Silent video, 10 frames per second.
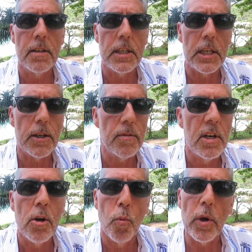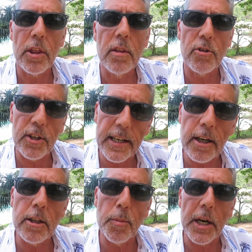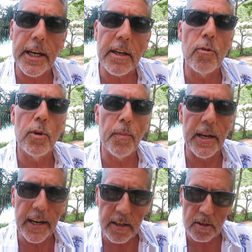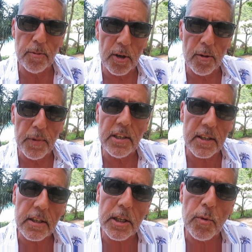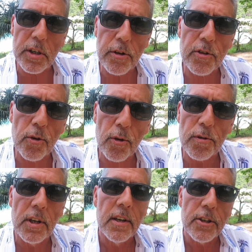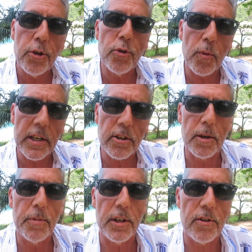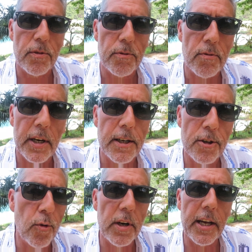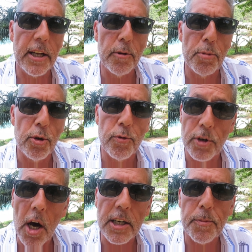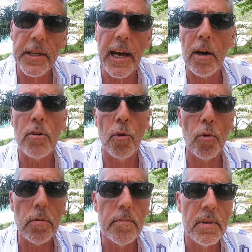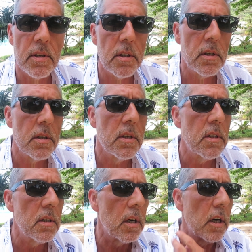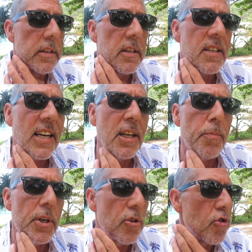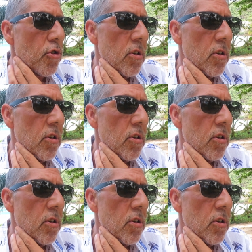You know, with sitting on the bike with my hands on the bar, me 61 years old, two 20-somethings, right? Totally out of the blue, knocked me out cold in the second punch.